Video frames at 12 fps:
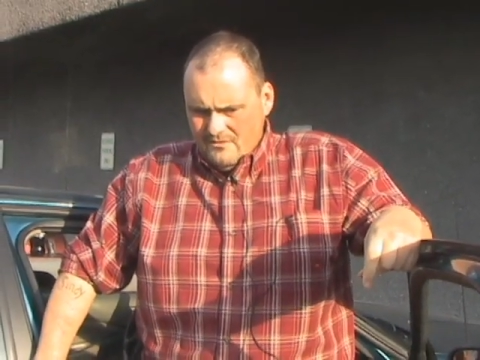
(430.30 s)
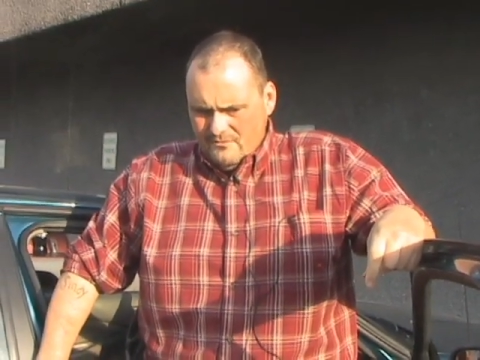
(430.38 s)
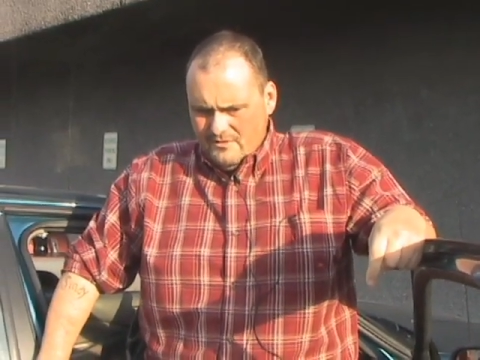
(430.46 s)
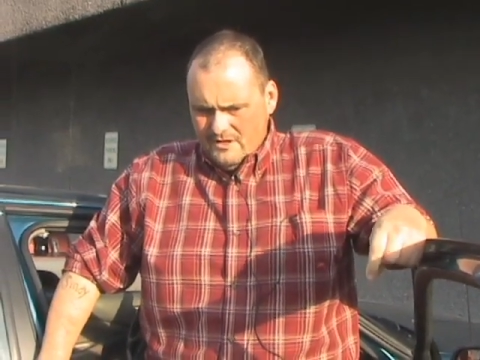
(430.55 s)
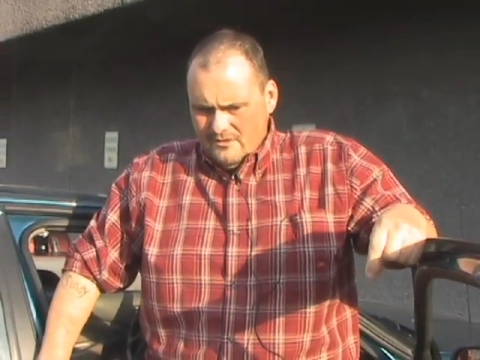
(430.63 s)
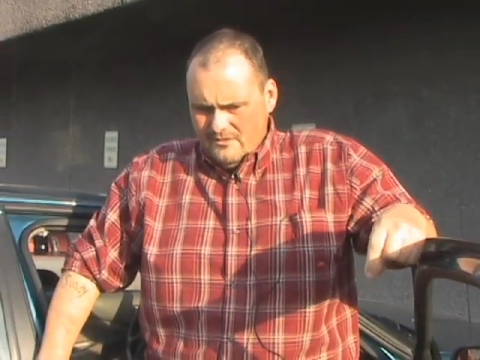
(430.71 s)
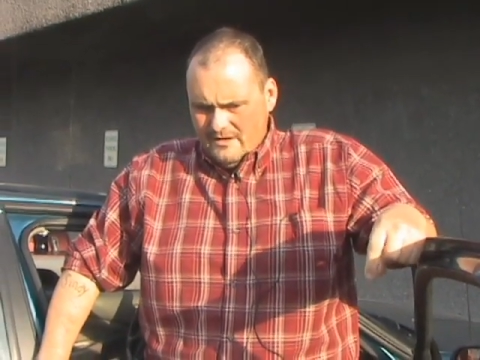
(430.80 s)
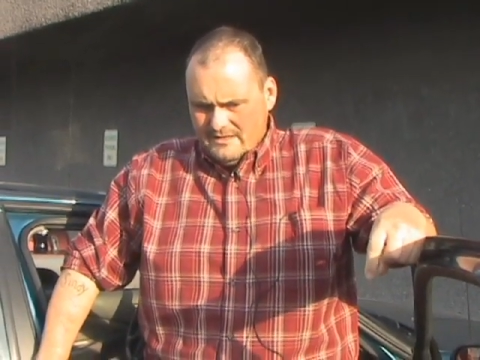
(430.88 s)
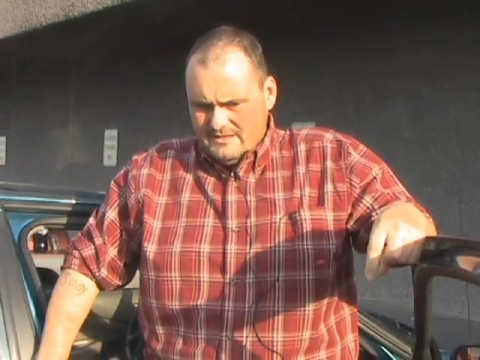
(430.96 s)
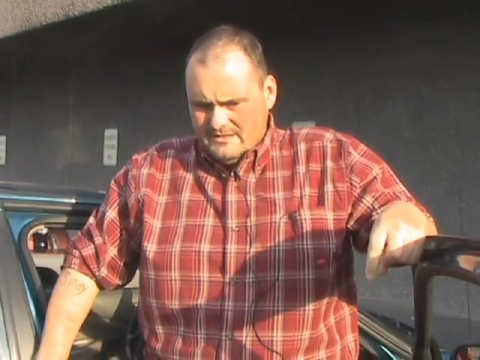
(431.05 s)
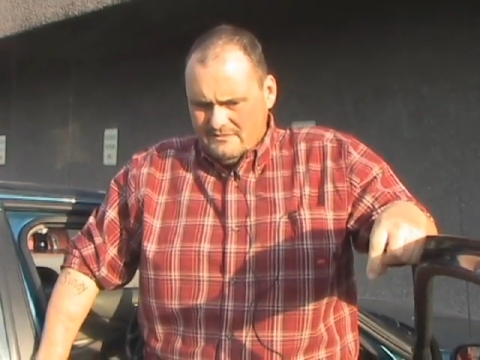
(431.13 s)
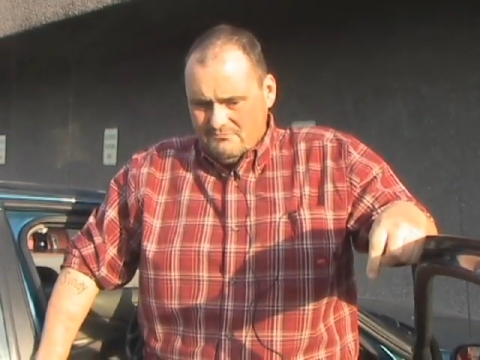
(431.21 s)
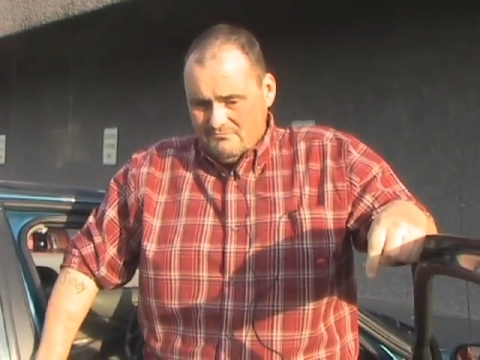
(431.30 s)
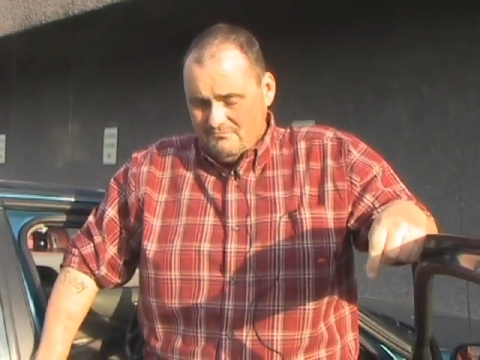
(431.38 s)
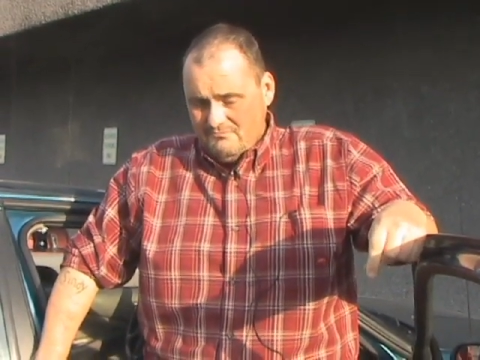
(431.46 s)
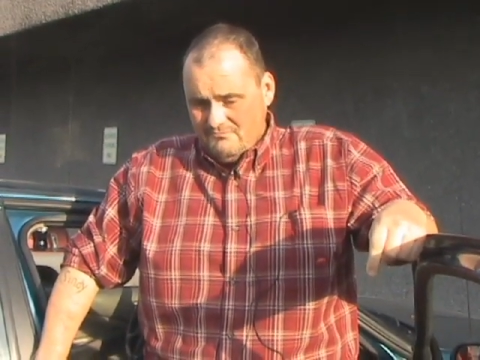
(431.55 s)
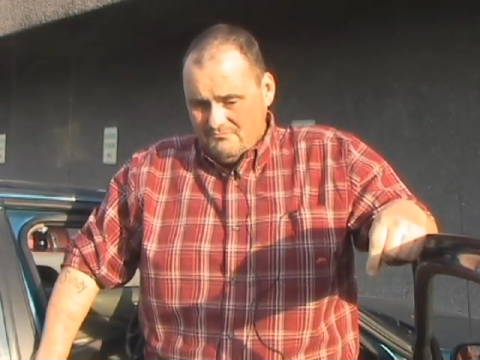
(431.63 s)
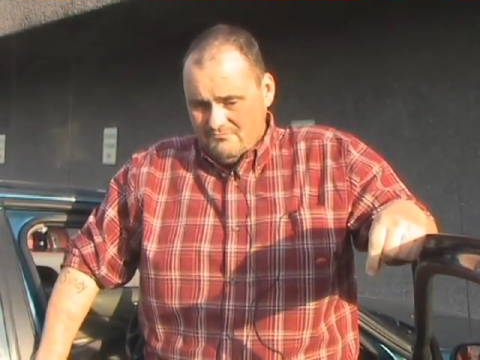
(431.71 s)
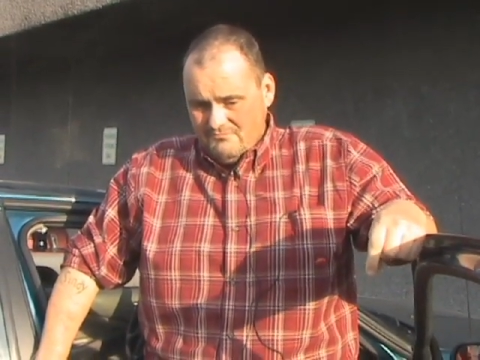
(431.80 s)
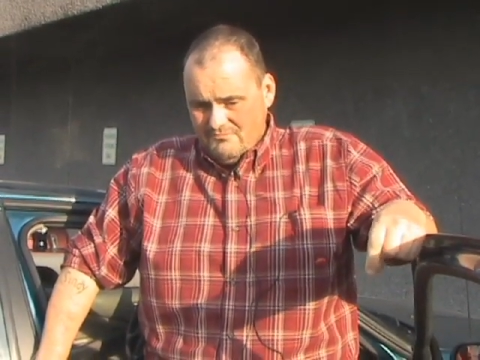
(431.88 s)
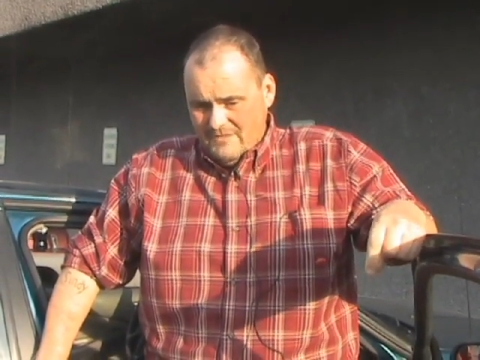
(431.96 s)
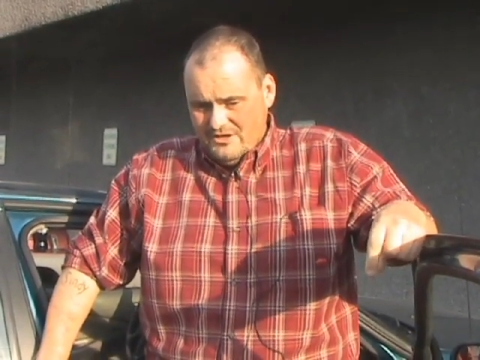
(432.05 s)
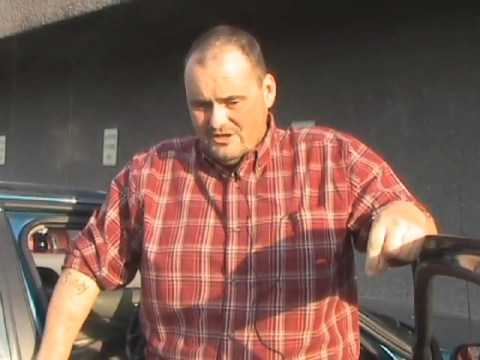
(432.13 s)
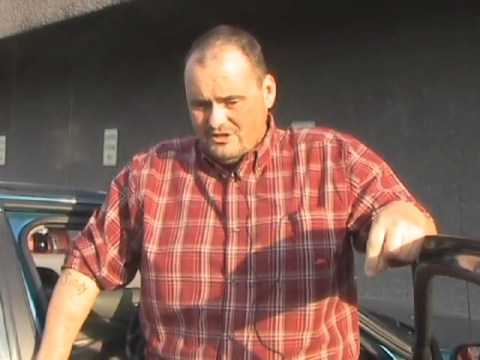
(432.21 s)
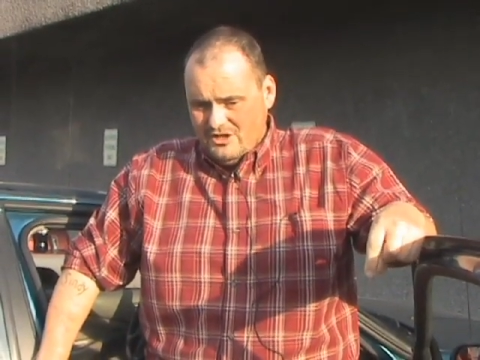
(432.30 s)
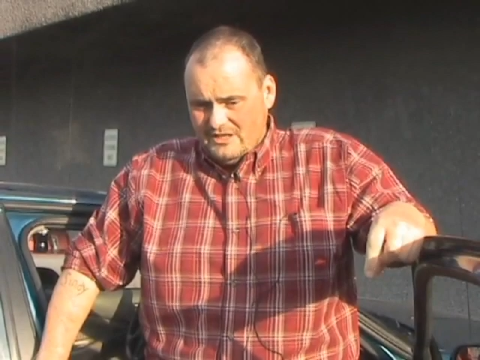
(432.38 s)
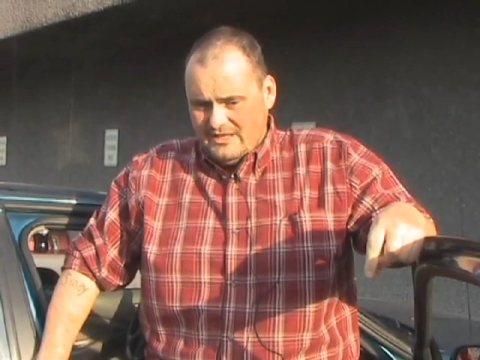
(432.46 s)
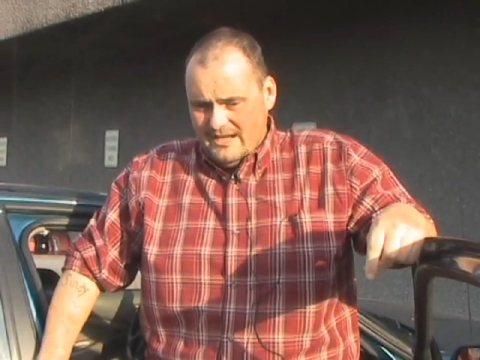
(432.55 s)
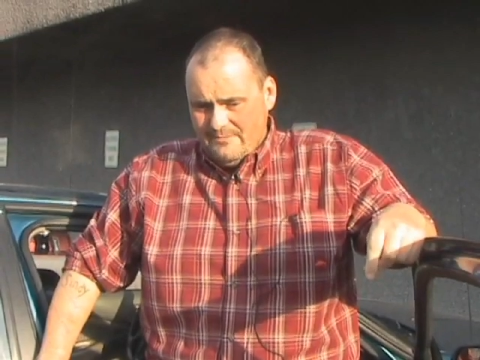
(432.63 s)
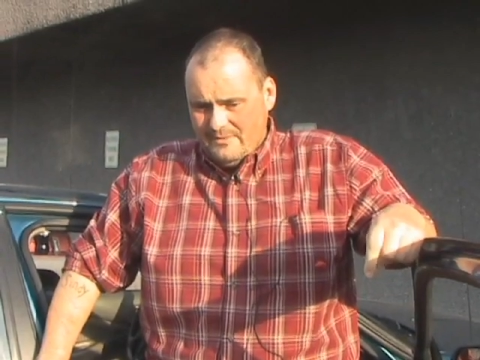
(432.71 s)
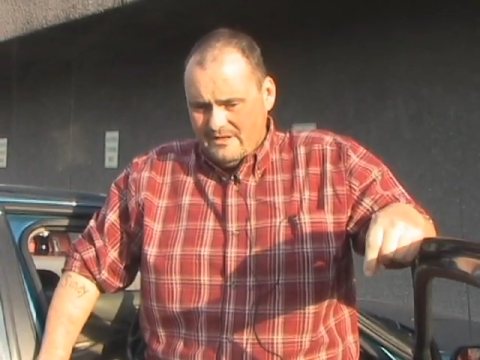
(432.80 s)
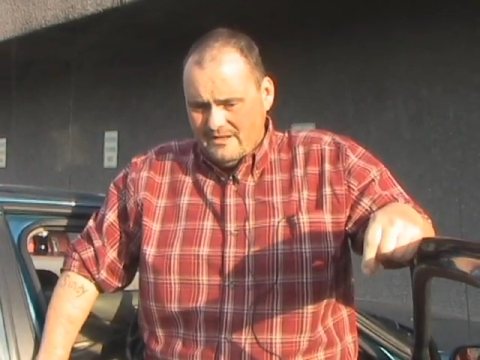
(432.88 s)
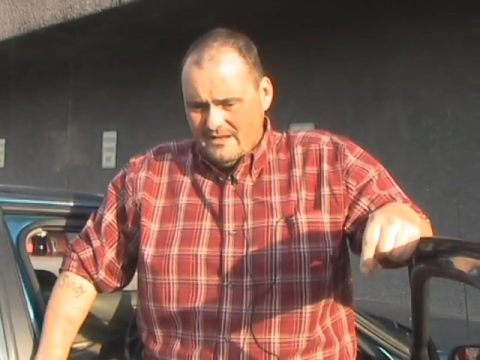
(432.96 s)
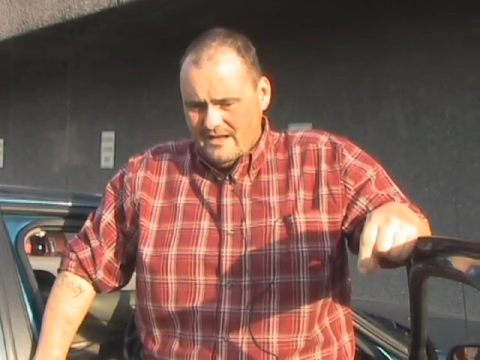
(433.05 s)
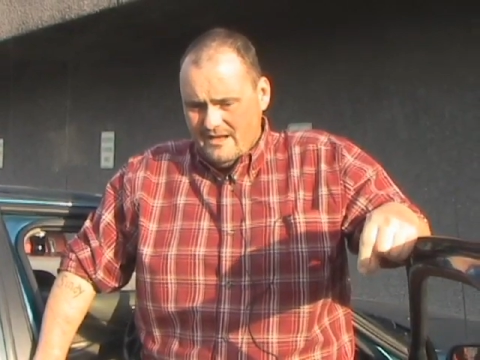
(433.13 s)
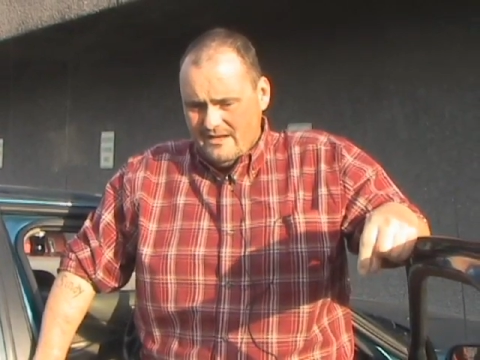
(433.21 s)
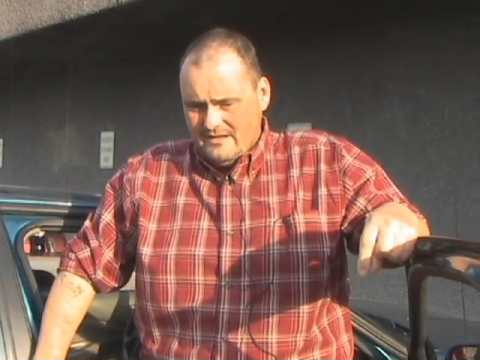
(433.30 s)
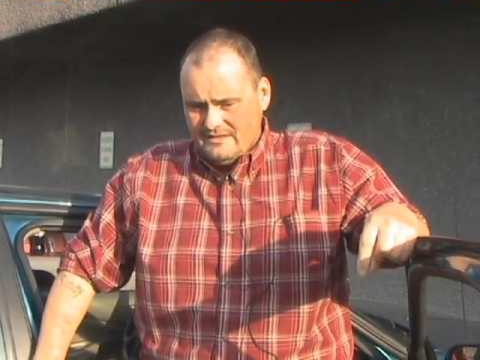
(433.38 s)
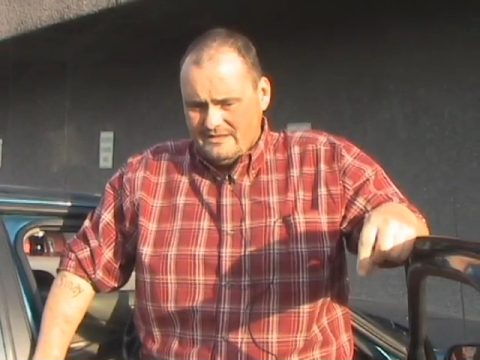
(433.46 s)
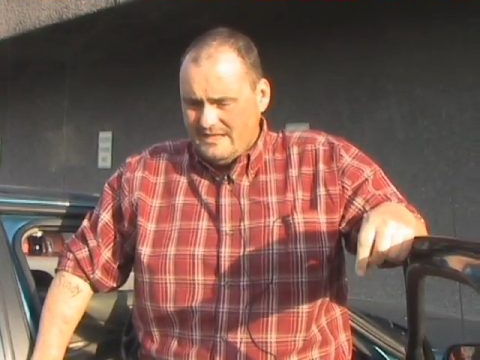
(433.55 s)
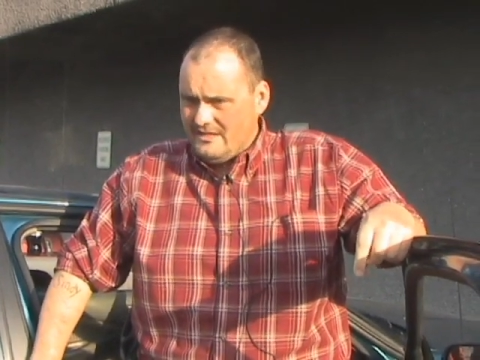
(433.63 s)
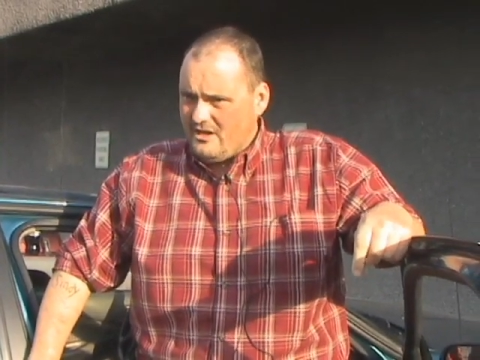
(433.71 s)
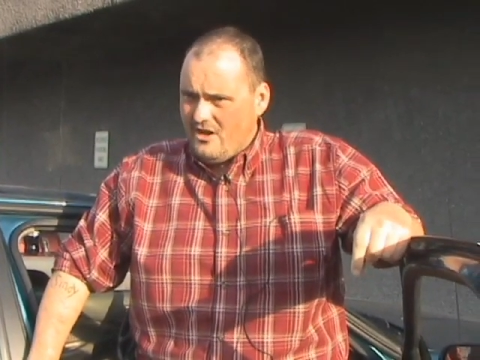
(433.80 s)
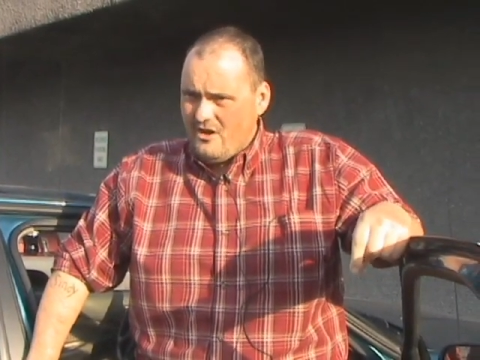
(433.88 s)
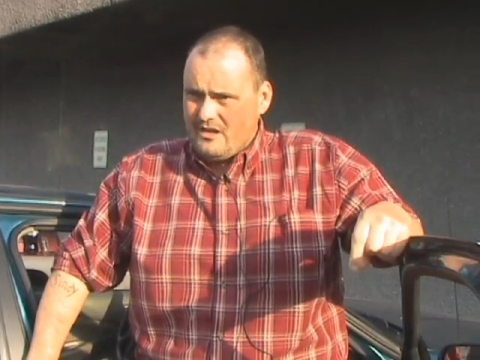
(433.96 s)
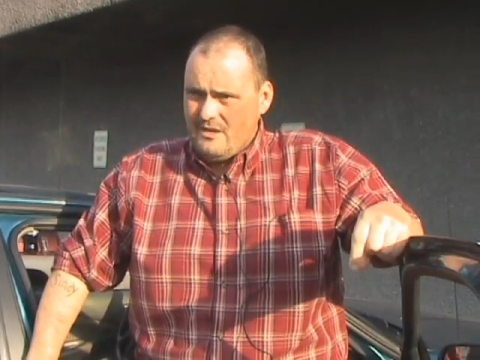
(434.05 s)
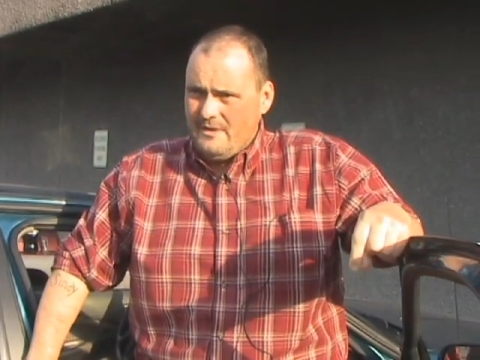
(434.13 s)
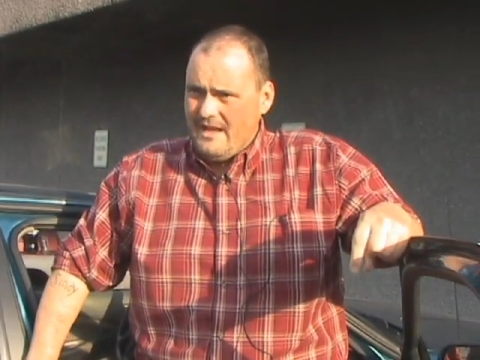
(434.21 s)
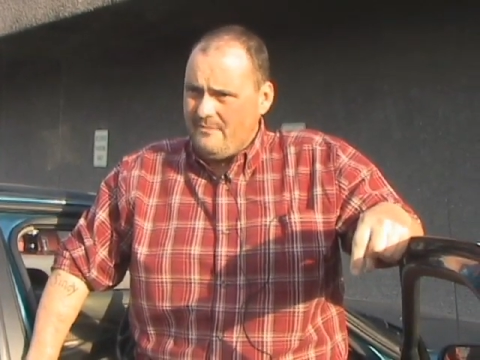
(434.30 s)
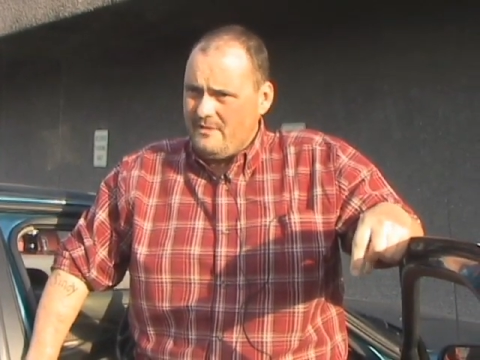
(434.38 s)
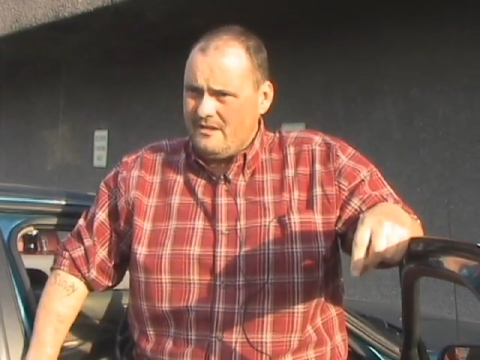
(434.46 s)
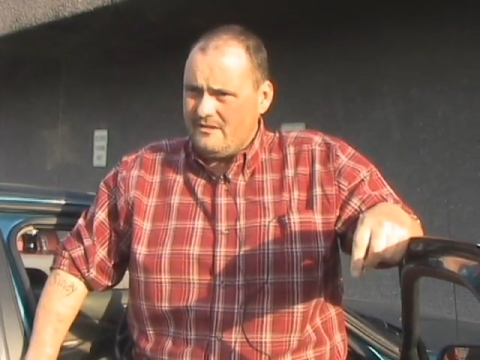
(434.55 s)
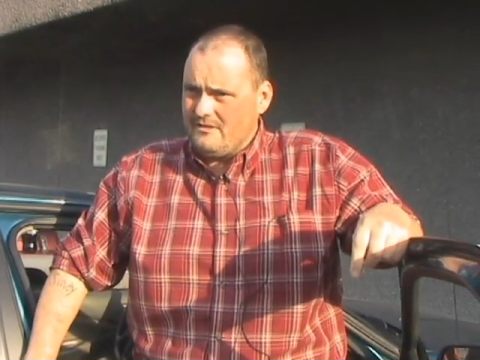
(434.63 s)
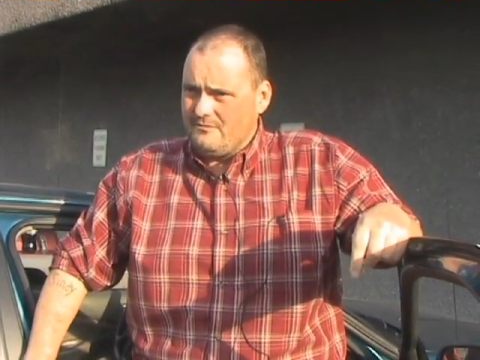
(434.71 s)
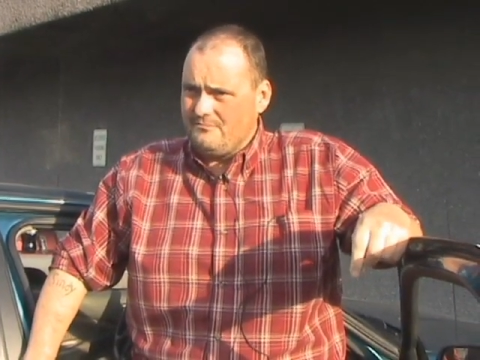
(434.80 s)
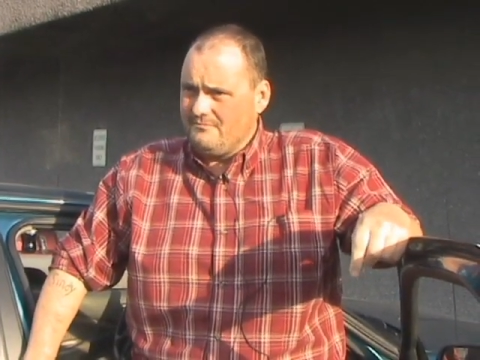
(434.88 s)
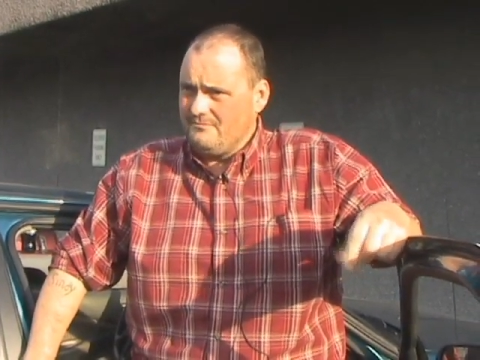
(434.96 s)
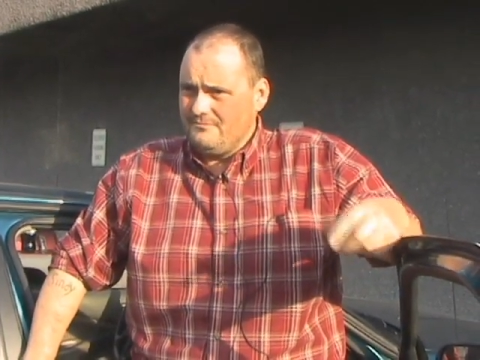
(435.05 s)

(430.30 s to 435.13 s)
well, I, I just looked up and uh, seen the car coming at me, and